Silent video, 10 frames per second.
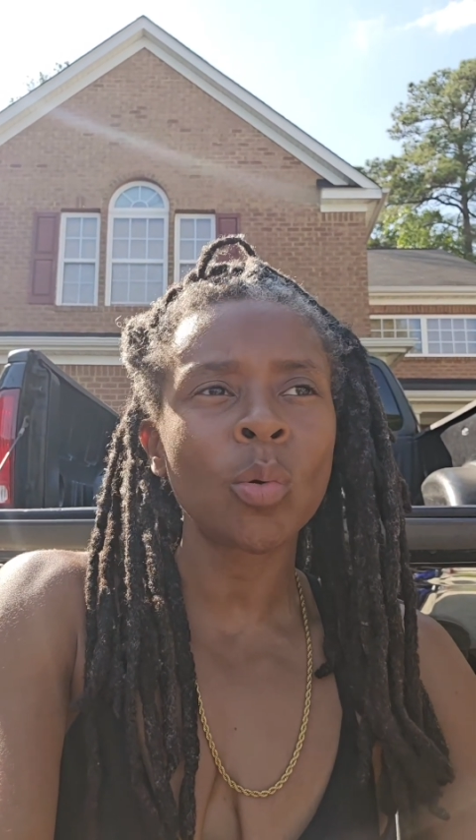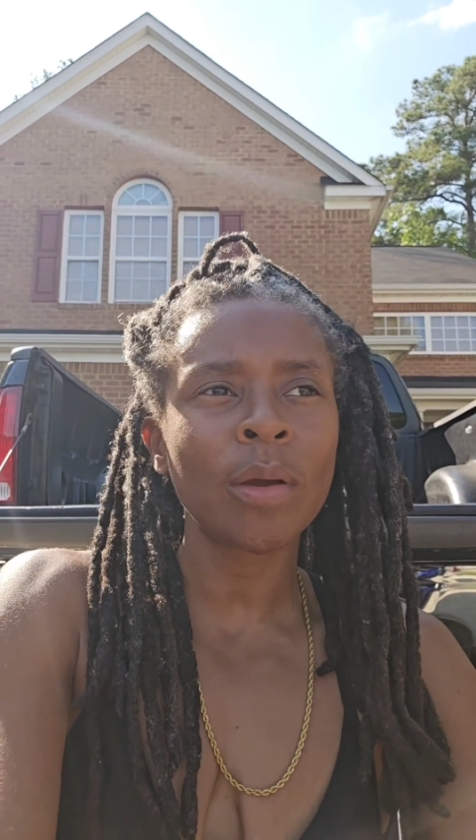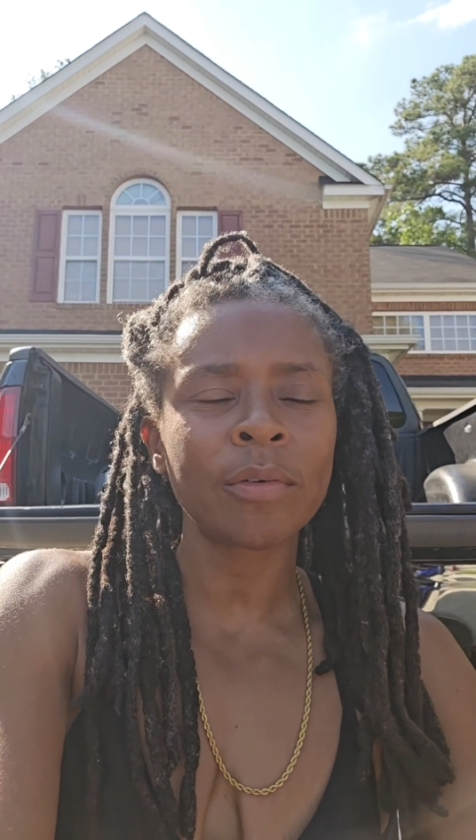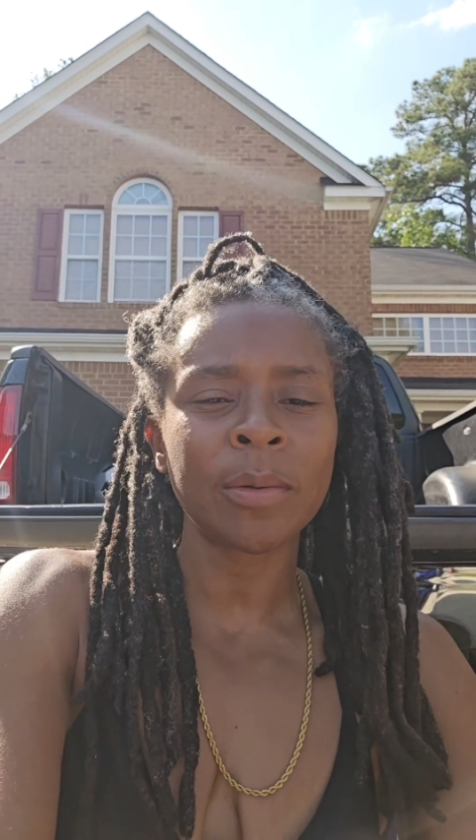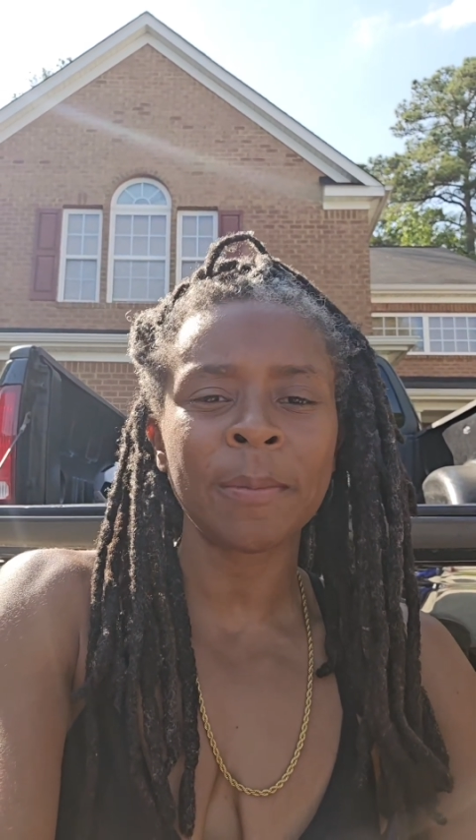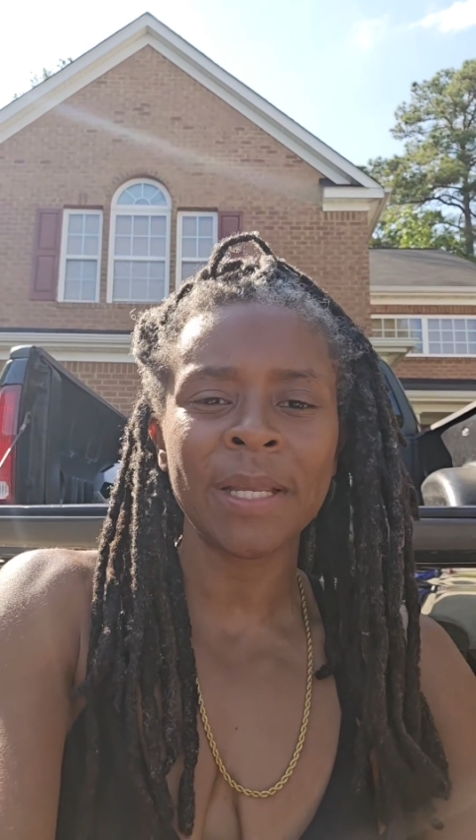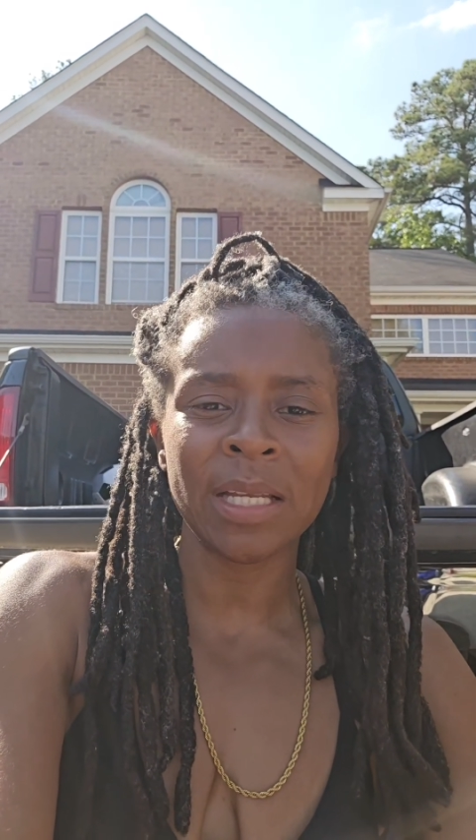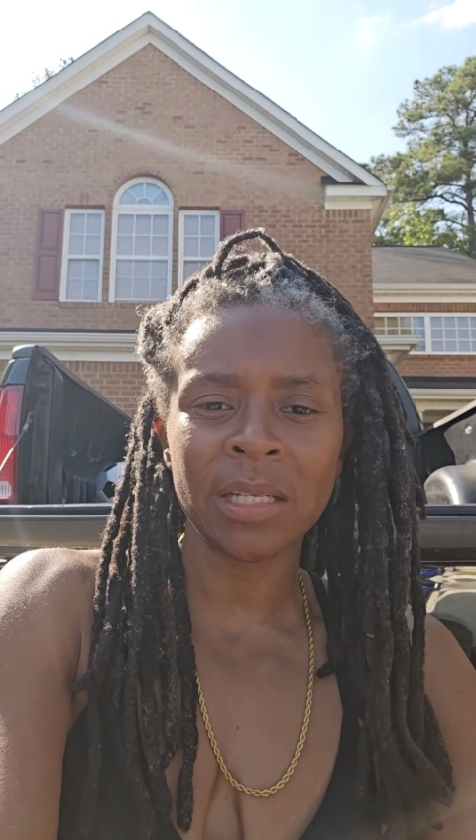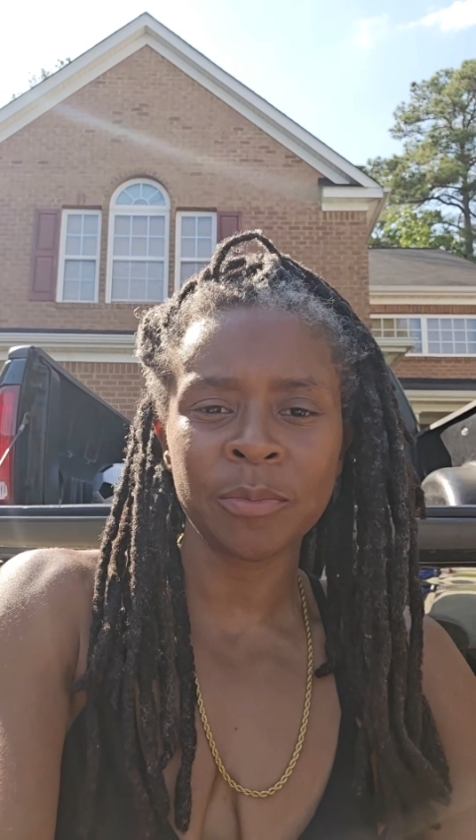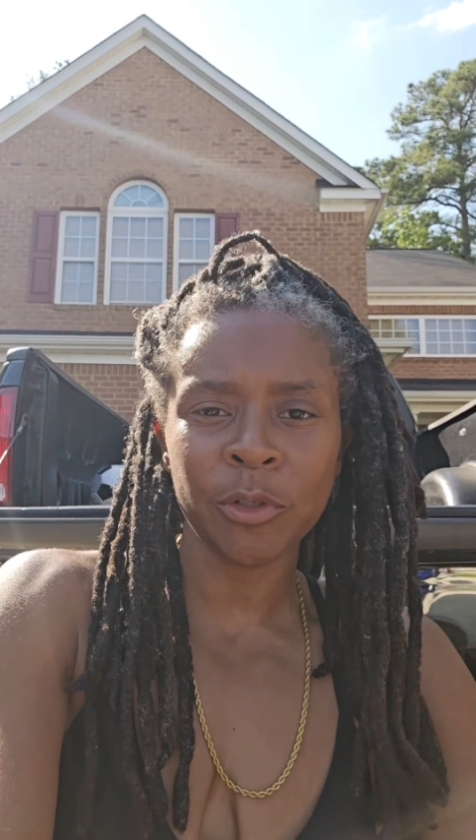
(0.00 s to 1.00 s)
who ever
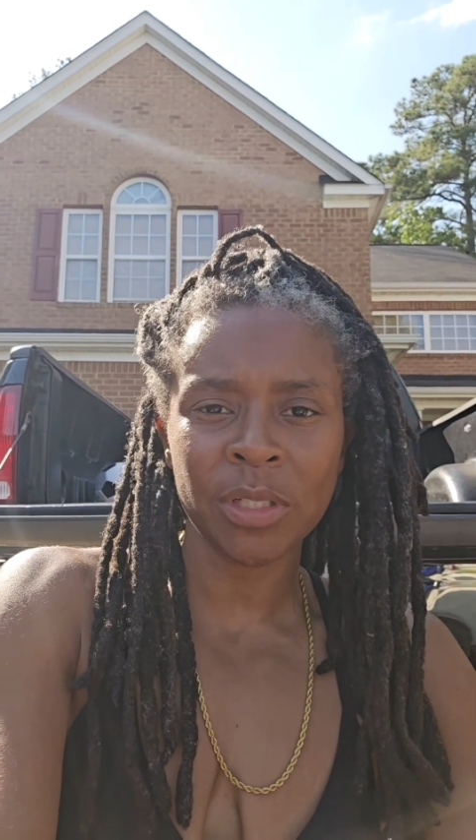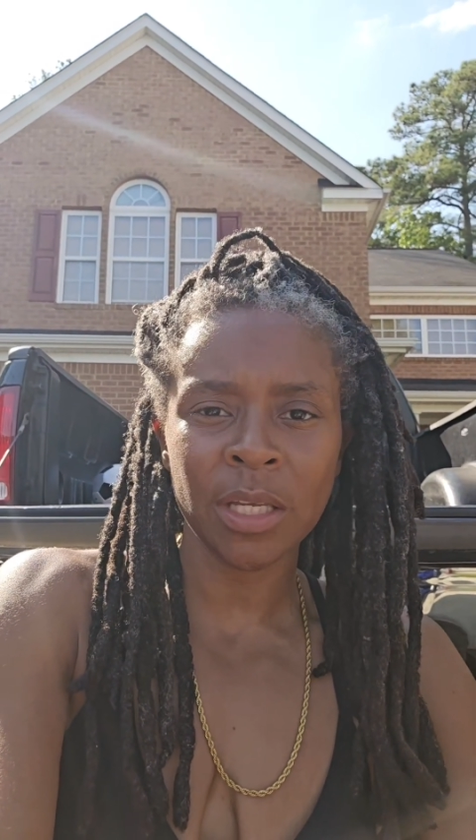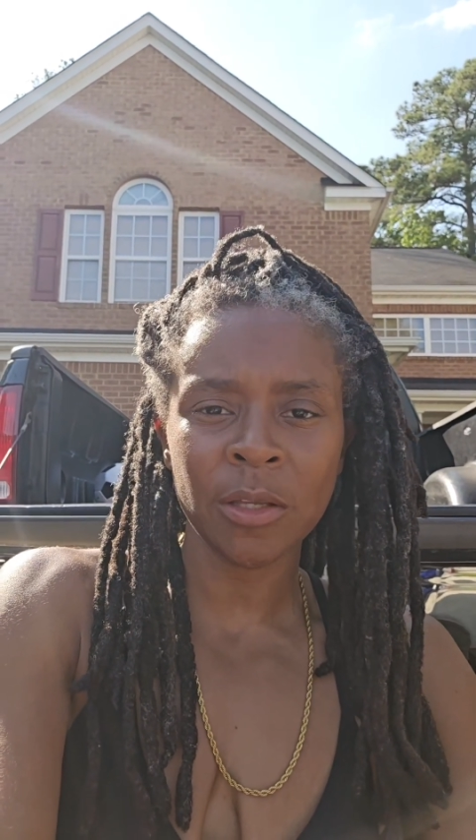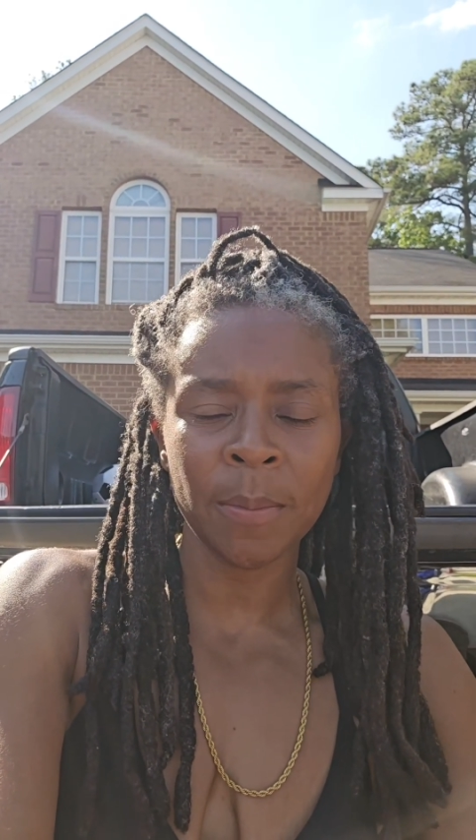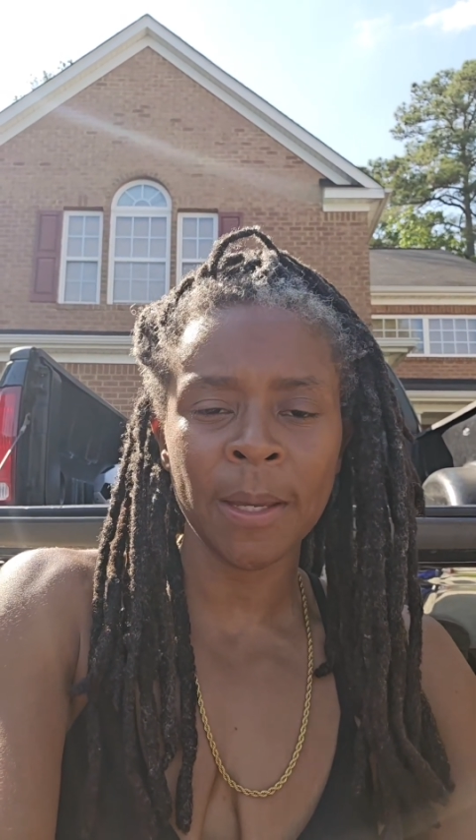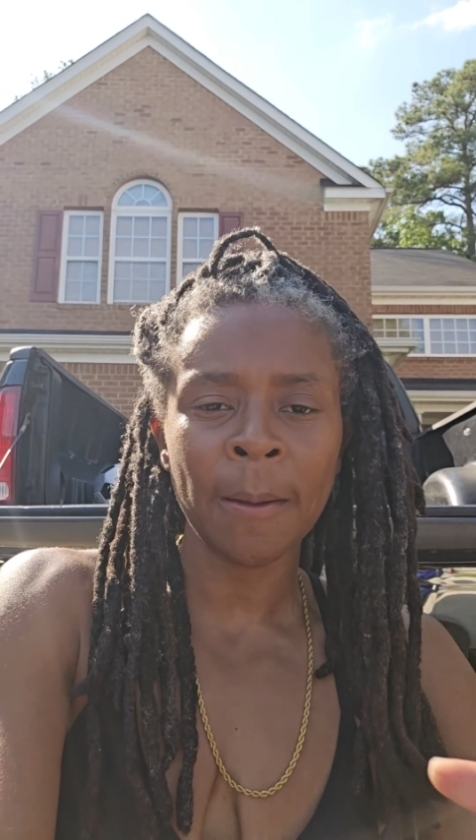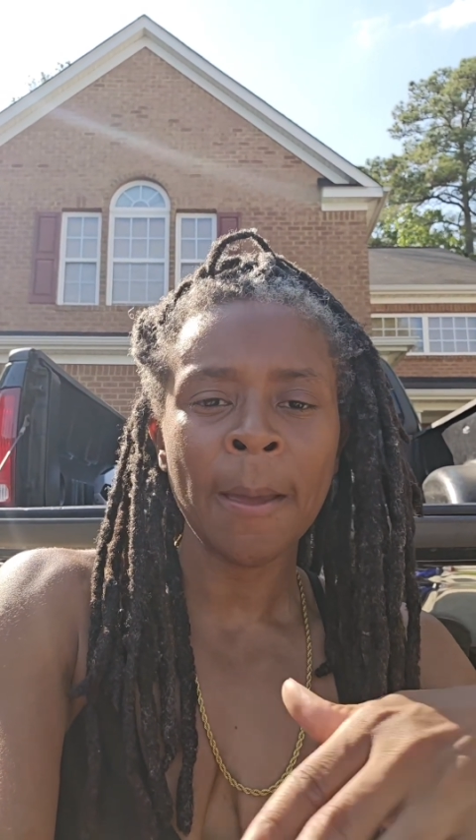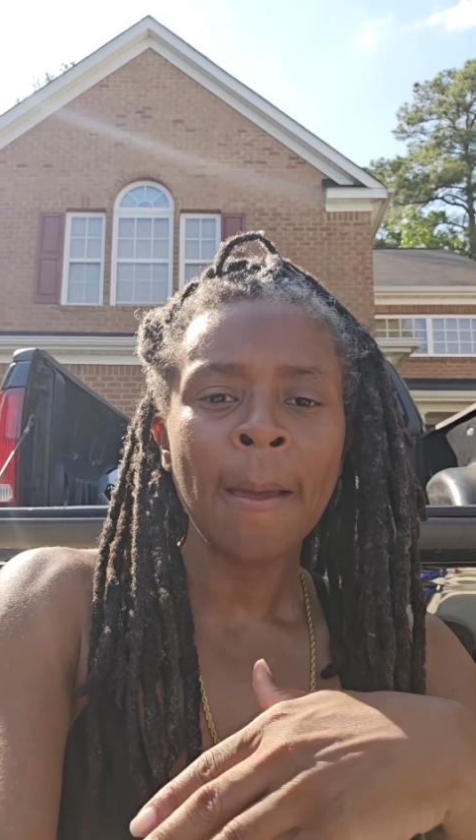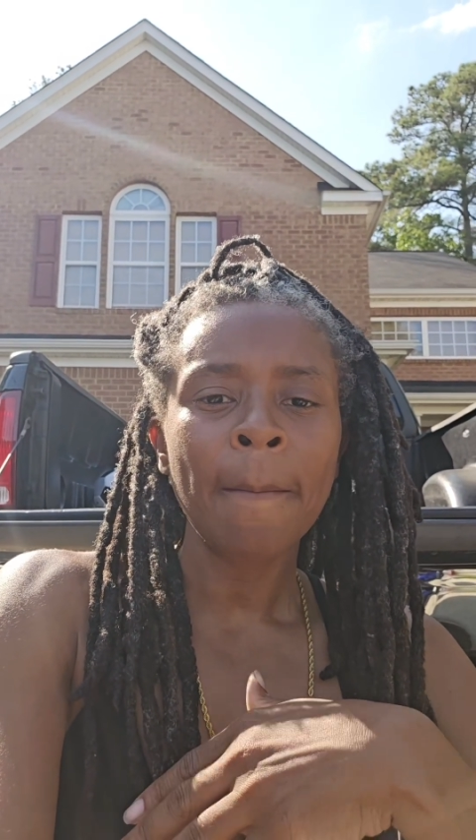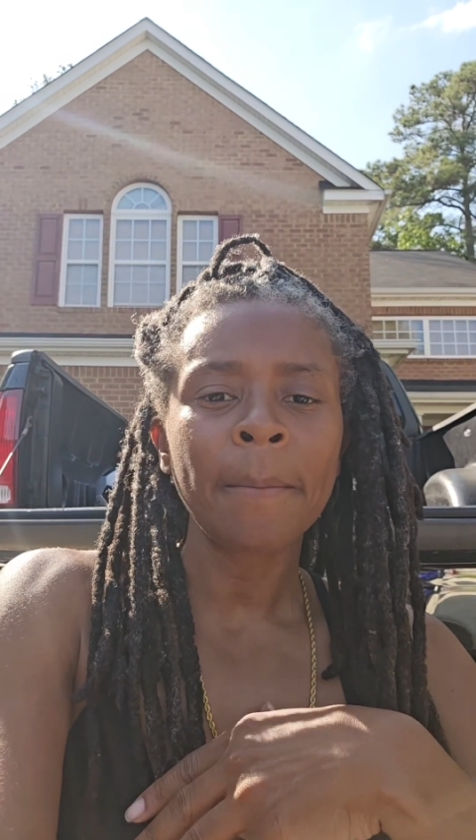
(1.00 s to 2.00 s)
been in this predicament.